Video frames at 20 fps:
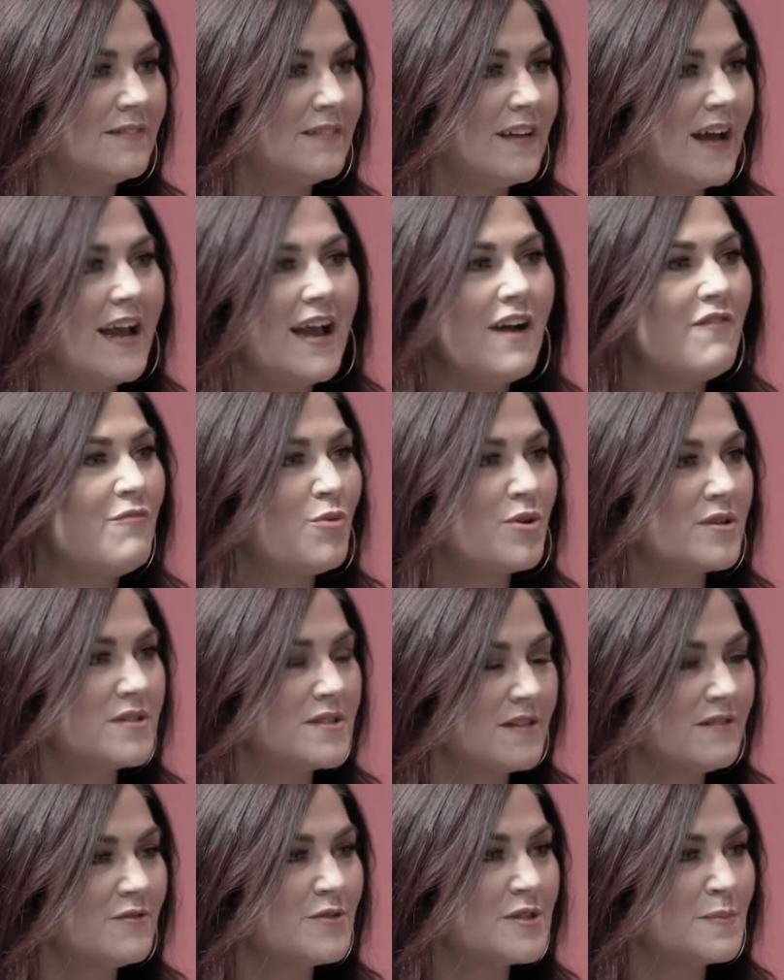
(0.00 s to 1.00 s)
I have more
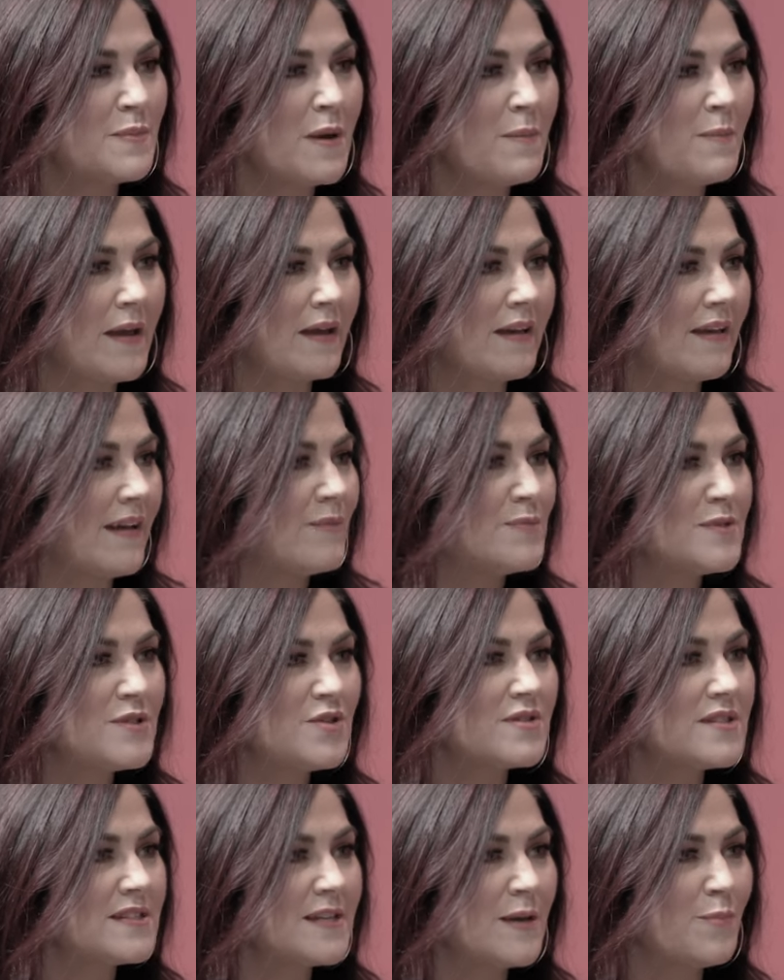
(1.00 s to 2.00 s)
zeros in my bank account, I'm
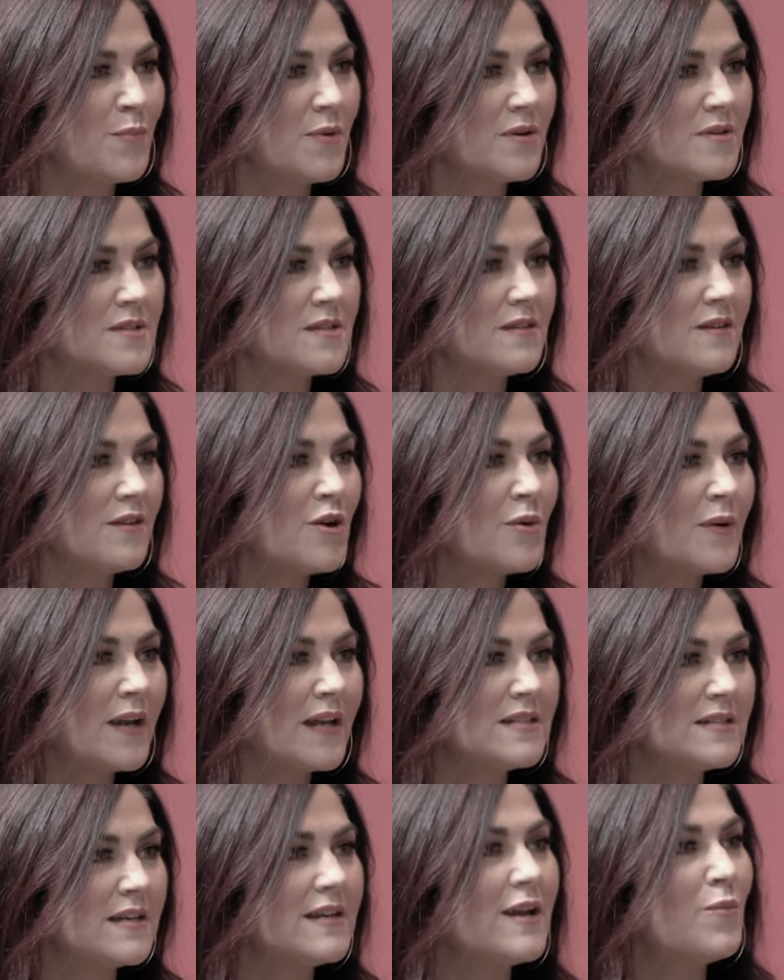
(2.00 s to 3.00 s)
still the same person. You know what
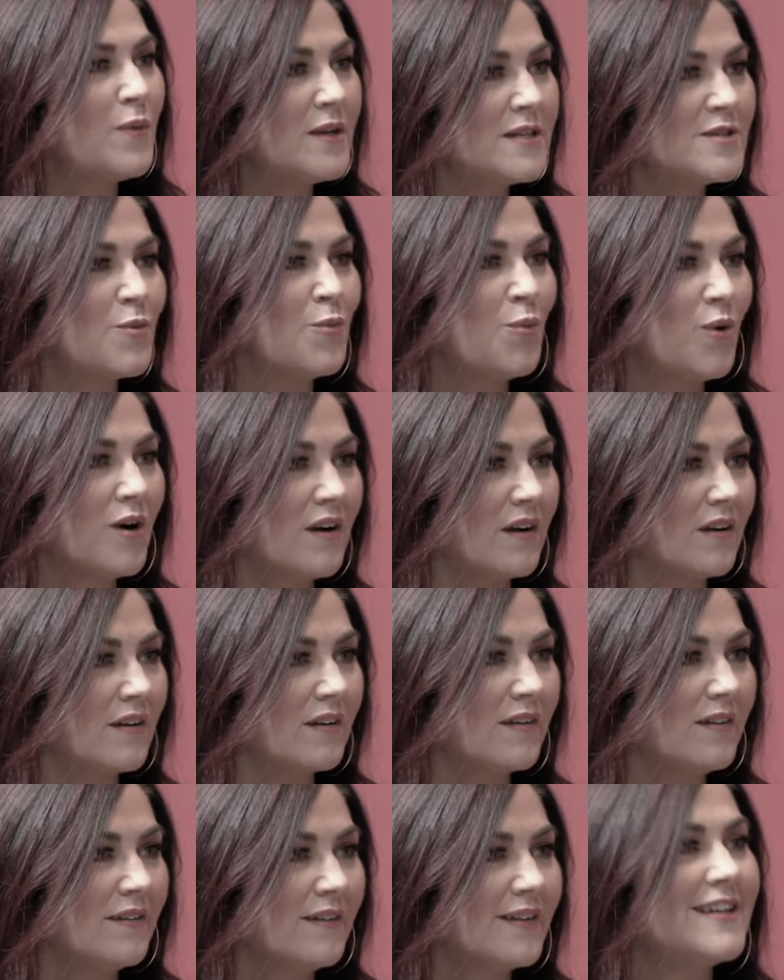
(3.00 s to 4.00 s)
I did? I went to work
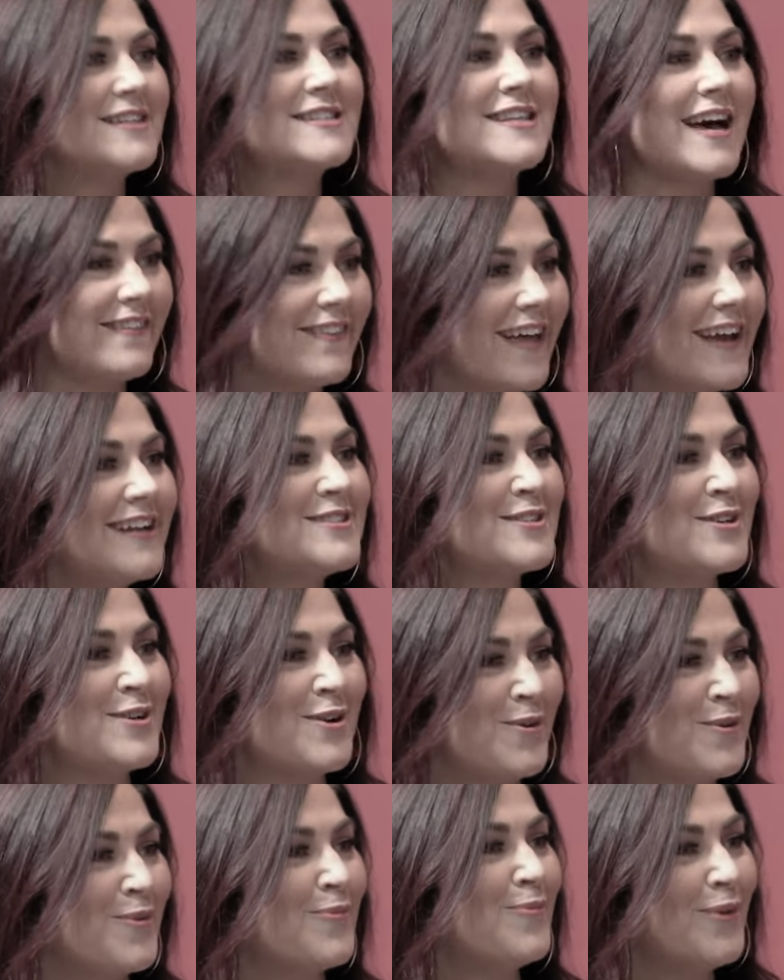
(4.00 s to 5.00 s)
because I like to
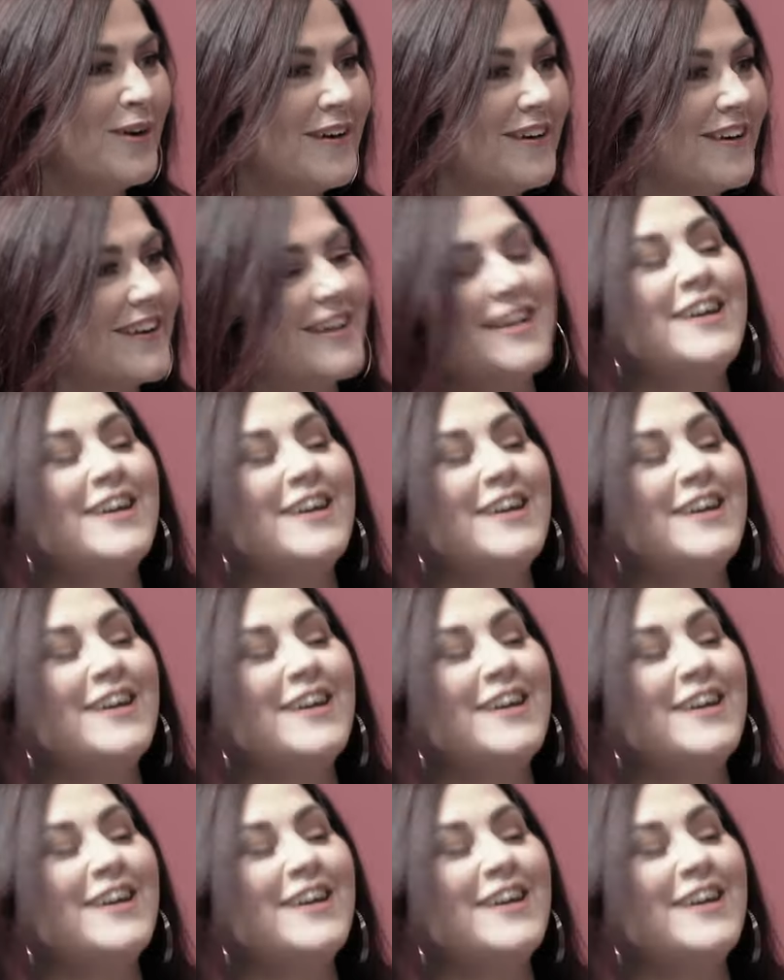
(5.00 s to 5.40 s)
go to work.